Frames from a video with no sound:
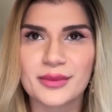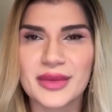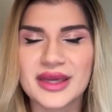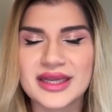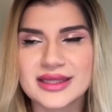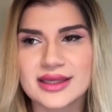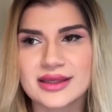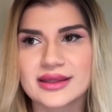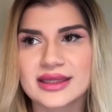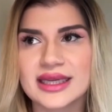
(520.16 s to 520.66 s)

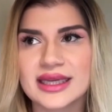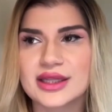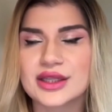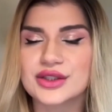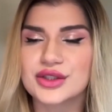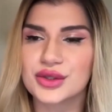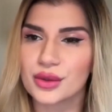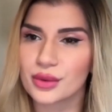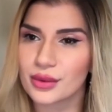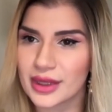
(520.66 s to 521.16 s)
Basically
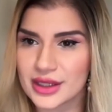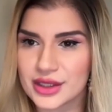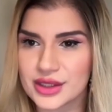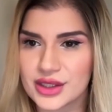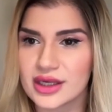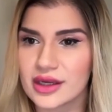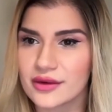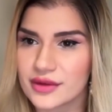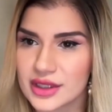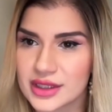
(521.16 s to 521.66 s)
the
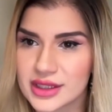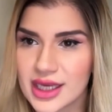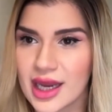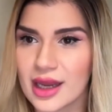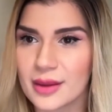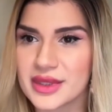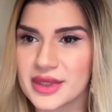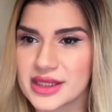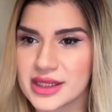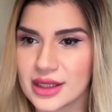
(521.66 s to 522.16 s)
duration of the
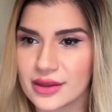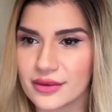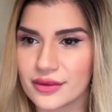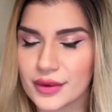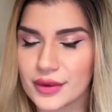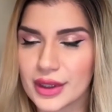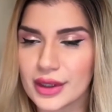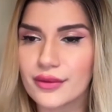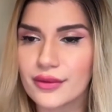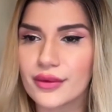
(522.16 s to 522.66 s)
time is
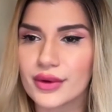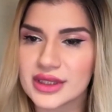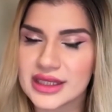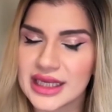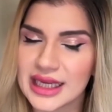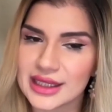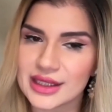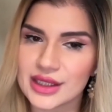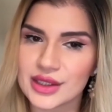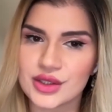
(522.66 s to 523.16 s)
different. For
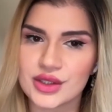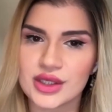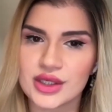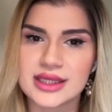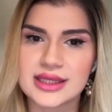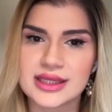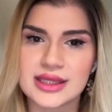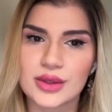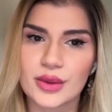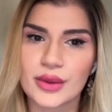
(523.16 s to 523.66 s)

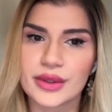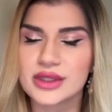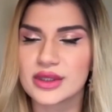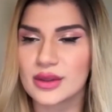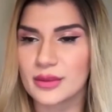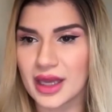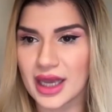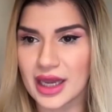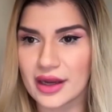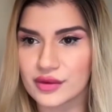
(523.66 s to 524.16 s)
technicians, it's going
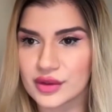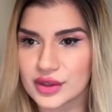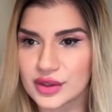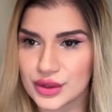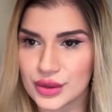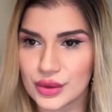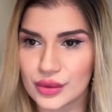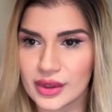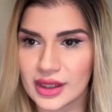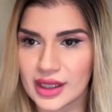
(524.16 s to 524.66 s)
to be every
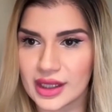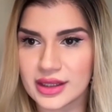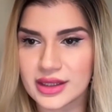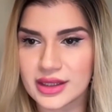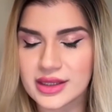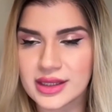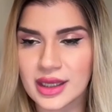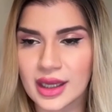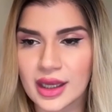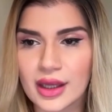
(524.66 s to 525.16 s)
2
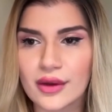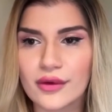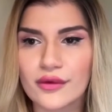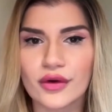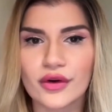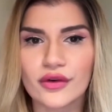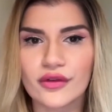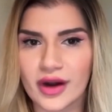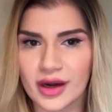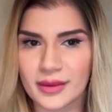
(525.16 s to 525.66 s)
years.
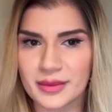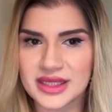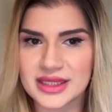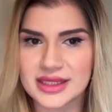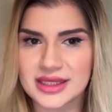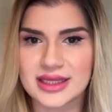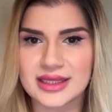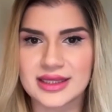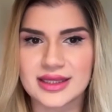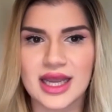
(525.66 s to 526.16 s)
For
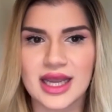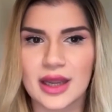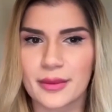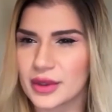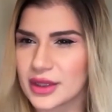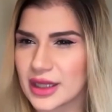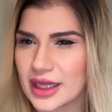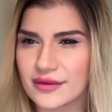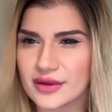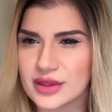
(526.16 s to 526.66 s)
pharmacists, I
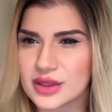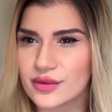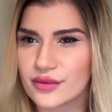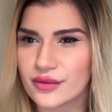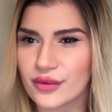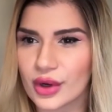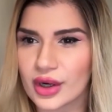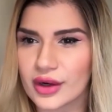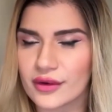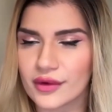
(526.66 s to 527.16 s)
believe it's
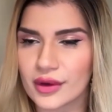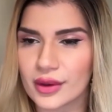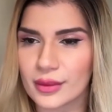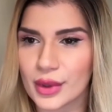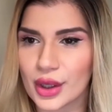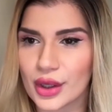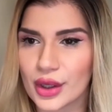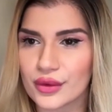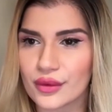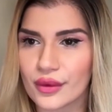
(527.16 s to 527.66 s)
4 if
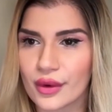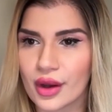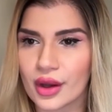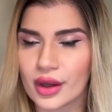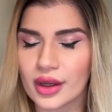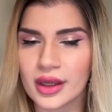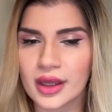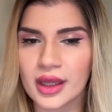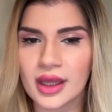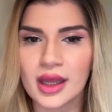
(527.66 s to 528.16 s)
I'm not
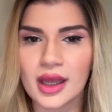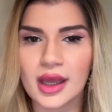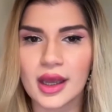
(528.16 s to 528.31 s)
wrong.